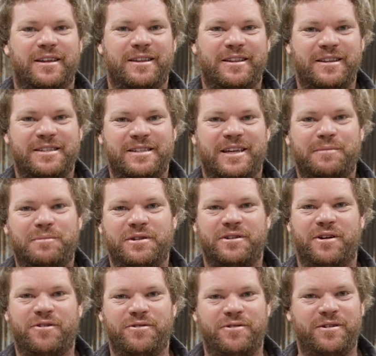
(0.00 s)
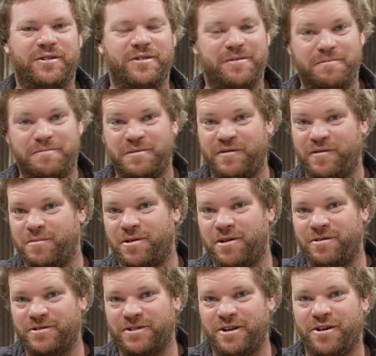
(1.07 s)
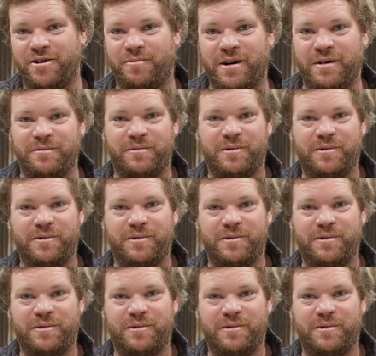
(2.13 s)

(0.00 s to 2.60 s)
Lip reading: In this episode, a bit of a milestone one,